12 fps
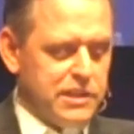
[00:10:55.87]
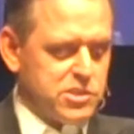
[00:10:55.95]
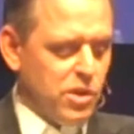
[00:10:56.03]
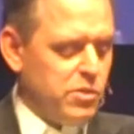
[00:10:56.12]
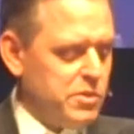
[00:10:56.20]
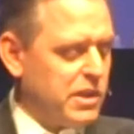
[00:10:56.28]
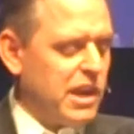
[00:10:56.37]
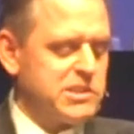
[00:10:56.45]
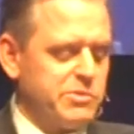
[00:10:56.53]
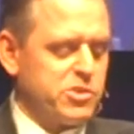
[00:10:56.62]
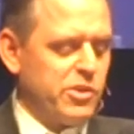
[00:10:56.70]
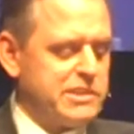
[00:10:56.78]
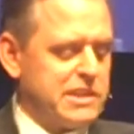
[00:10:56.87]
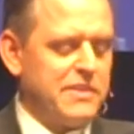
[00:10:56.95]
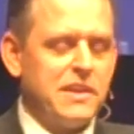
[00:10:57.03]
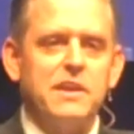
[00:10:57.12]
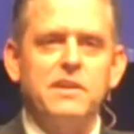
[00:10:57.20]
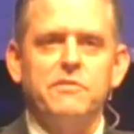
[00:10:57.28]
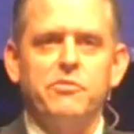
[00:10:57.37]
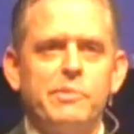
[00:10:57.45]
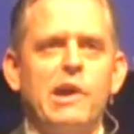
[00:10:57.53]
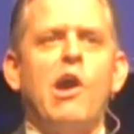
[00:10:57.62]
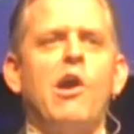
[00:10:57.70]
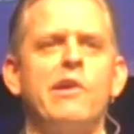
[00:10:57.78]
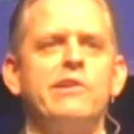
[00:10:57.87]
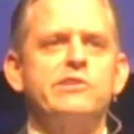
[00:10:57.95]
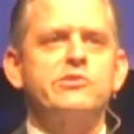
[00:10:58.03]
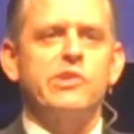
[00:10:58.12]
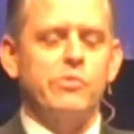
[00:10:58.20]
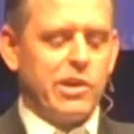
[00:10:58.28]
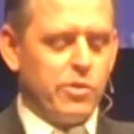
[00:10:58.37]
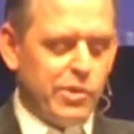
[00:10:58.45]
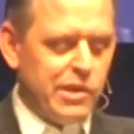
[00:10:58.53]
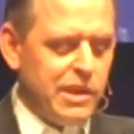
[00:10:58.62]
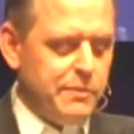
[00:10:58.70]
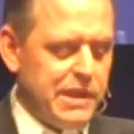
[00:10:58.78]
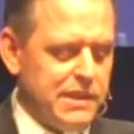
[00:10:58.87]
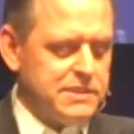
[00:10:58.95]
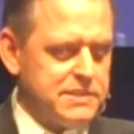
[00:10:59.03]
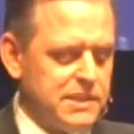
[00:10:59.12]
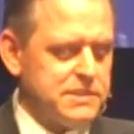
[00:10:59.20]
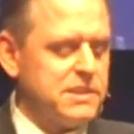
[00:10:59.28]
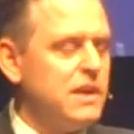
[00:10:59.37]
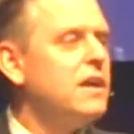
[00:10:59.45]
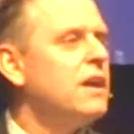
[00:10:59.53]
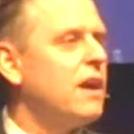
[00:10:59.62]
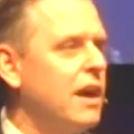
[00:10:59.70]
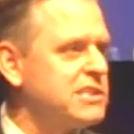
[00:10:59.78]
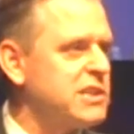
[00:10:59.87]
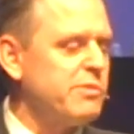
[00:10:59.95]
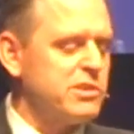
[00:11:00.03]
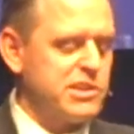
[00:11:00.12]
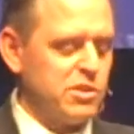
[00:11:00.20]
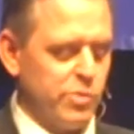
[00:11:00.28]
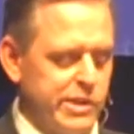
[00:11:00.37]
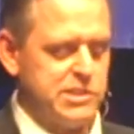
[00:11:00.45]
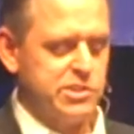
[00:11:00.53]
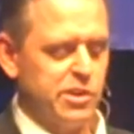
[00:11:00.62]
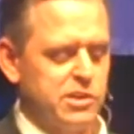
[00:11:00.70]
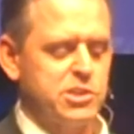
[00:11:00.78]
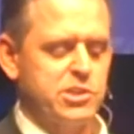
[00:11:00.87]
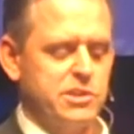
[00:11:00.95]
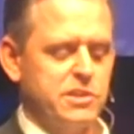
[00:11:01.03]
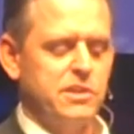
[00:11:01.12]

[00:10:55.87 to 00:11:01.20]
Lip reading: And so the customer choice, I think, from our industry, what it really means is customers can research